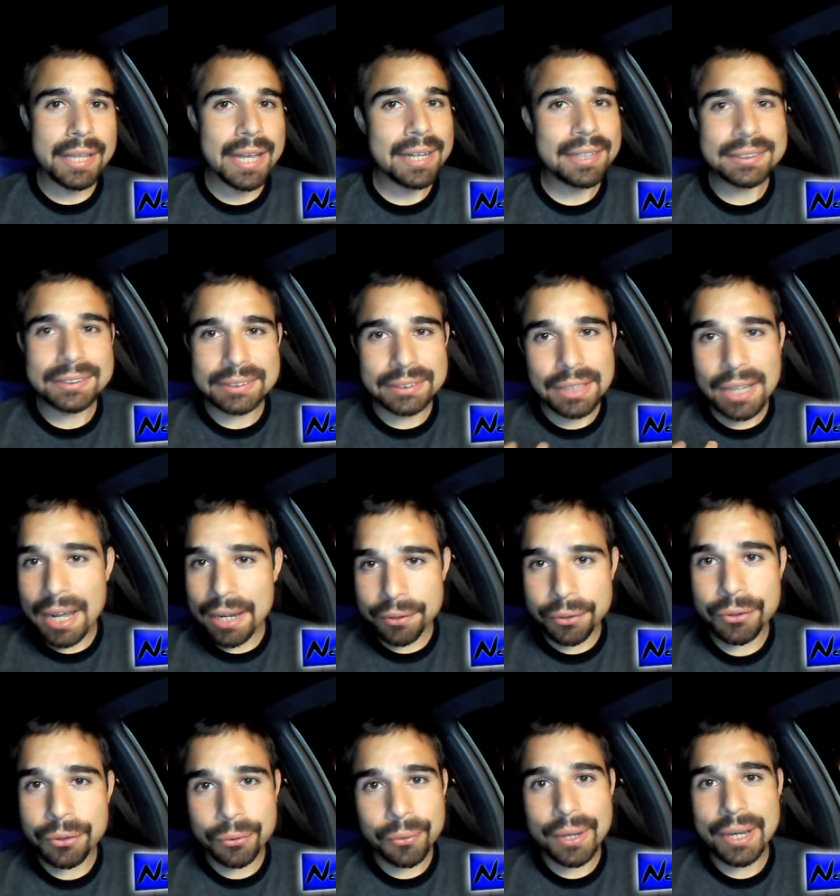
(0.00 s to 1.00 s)
That is
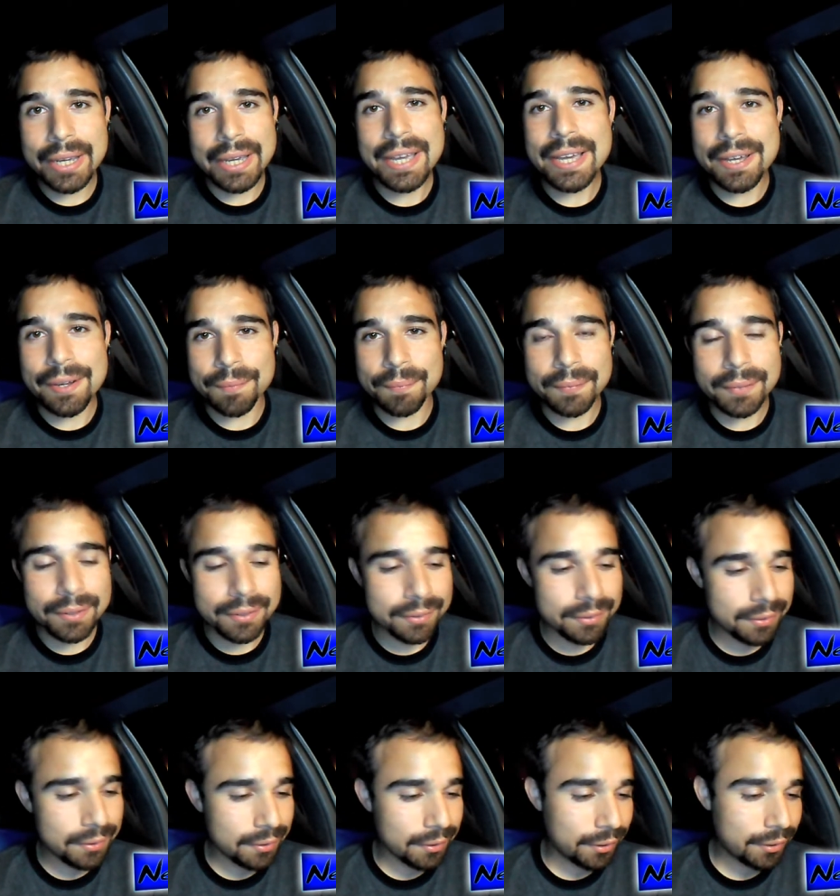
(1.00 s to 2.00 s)
not who I am.
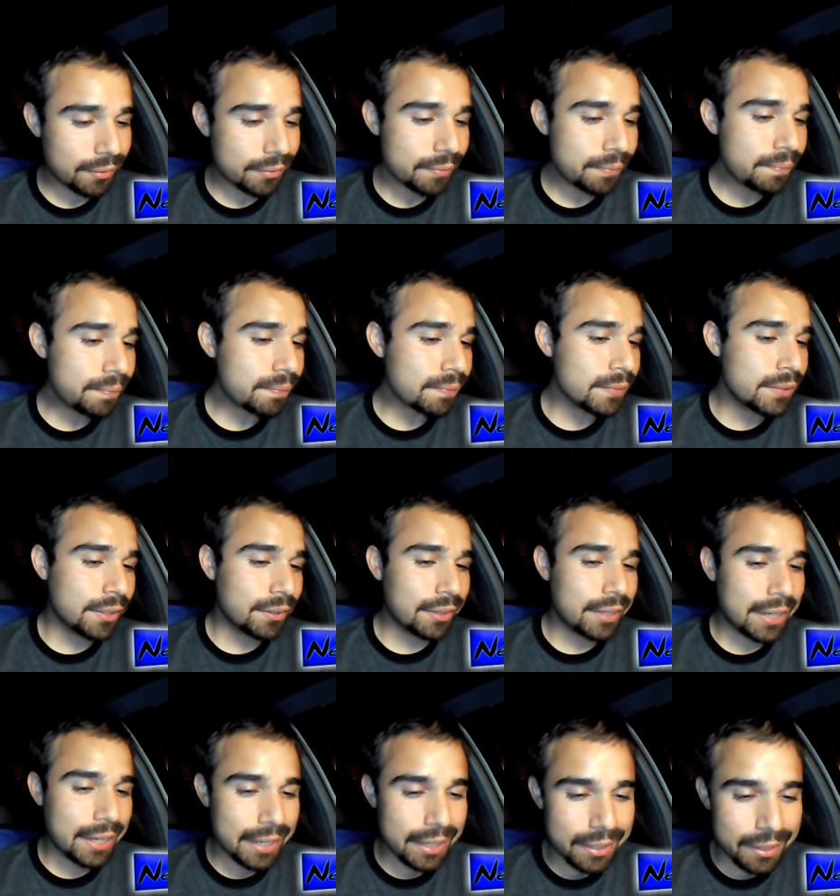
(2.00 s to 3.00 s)

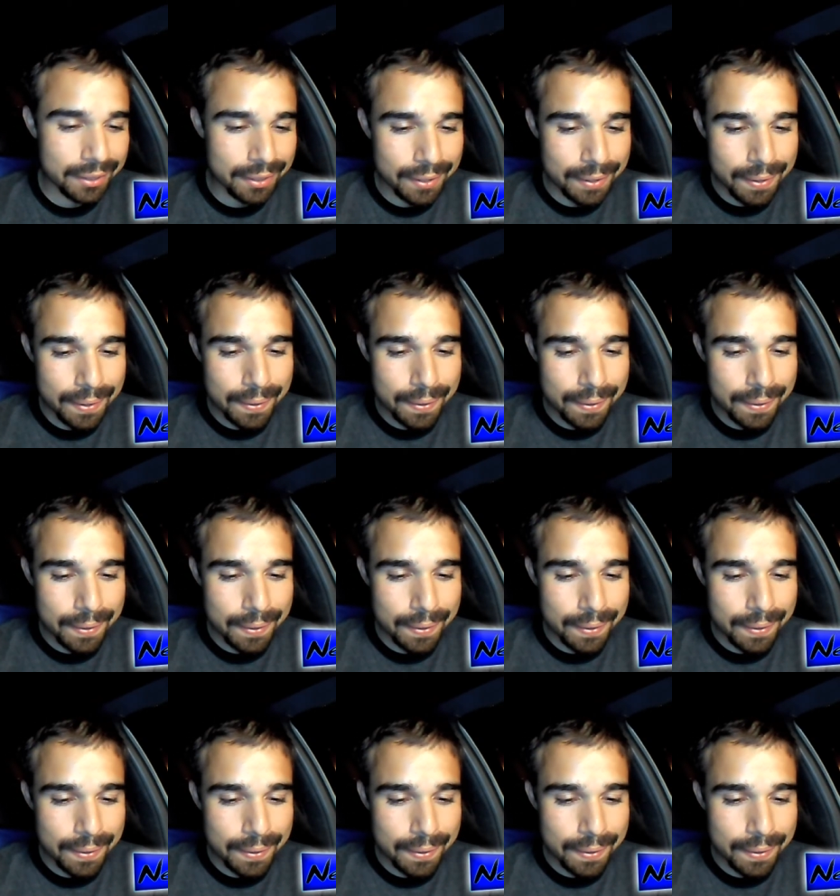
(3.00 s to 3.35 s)
Okay?